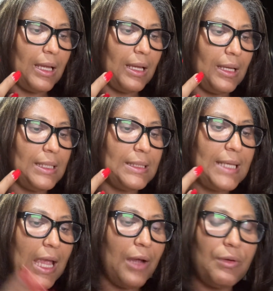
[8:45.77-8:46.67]

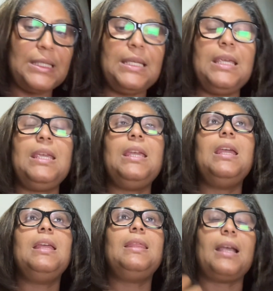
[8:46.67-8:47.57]
integrity,
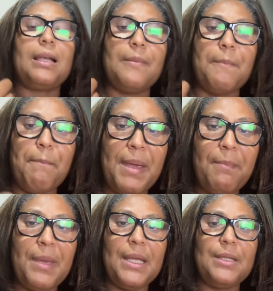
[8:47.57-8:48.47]
the
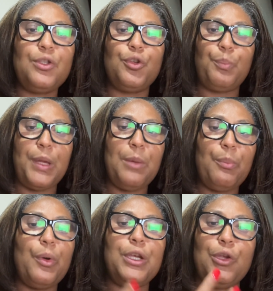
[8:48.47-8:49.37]
commitment to
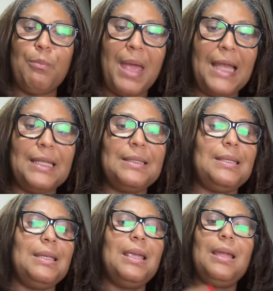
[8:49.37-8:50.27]
people and
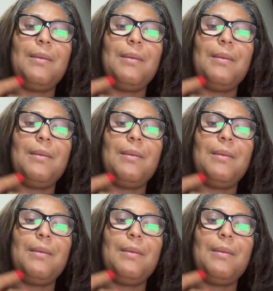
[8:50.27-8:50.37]
humanity.